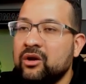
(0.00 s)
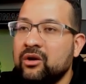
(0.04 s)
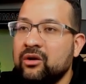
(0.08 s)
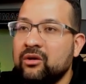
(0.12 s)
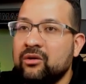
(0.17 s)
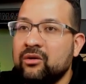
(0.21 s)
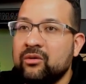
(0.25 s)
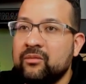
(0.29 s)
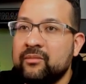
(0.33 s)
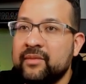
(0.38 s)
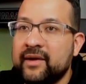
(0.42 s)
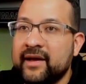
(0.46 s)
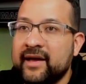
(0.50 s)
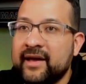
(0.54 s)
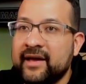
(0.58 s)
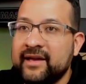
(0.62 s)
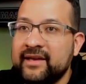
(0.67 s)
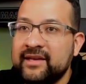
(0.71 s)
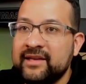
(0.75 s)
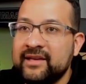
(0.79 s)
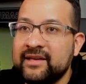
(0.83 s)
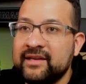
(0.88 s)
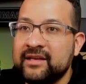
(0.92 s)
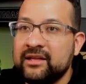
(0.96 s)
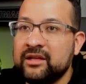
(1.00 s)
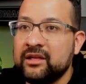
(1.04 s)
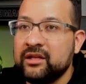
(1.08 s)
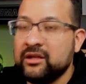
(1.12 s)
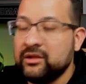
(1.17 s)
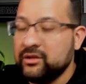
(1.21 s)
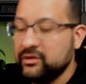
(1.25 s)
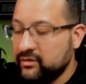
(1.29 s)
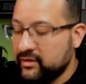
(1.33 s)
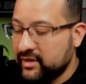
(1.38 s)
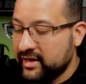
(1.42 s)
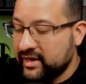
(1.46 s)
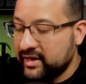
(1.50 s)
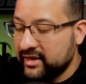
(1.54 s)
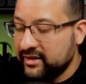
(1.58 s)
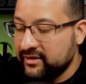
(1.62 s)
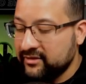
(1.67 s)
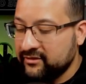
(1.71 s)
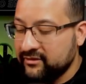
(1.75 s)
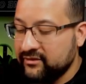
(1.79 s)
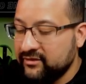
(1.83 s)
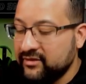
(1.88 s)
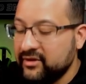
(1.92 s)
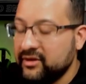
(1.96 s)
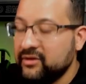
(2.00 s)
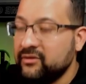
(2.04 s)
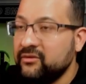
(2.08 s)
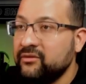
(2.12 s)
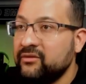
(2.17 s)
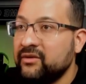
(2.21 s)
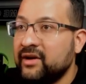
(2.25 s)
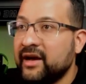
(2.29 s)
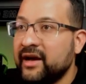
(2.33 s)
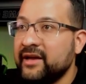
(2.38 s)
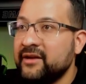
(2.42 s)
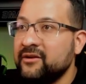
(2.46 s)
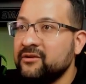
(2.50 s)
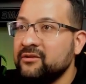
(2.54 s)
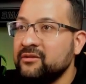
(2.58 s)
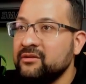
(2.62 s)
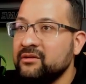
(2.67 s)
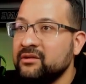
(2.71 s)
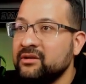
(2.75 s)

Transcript: go back, try view file,